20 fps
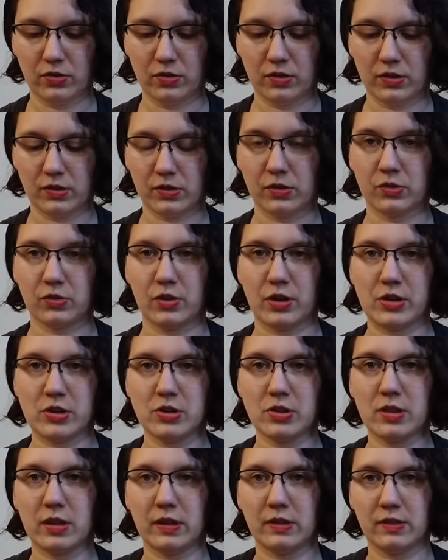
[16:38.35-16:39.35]
it's a Stranger
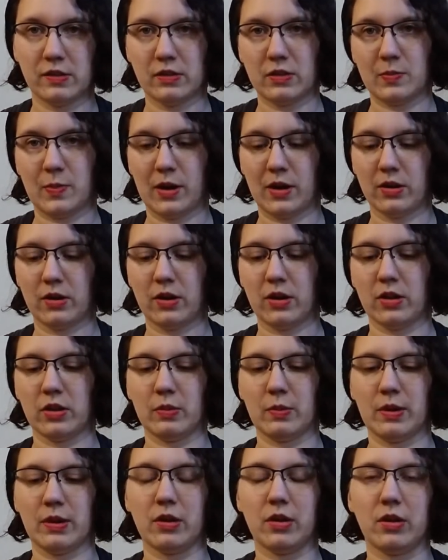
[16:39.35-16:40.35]
Things inspired
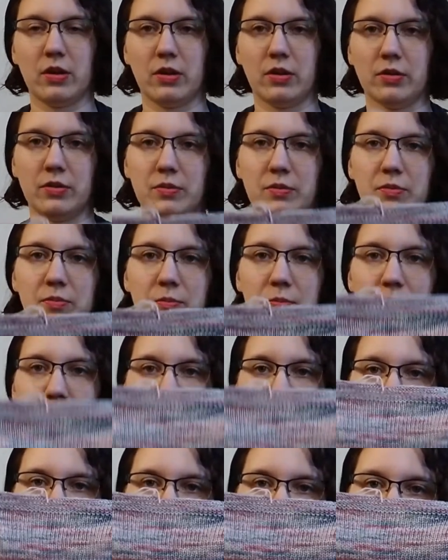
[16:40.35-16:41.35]
colorway called
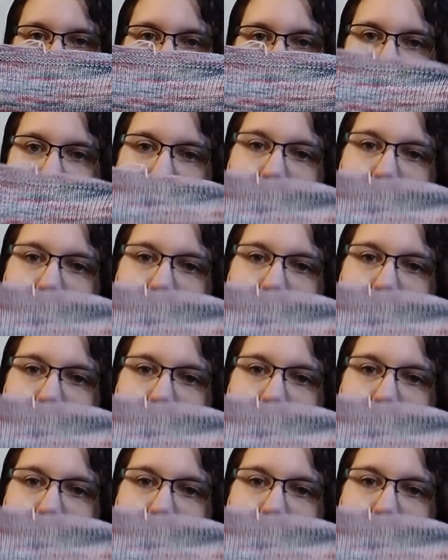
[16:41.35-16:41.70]
Mike.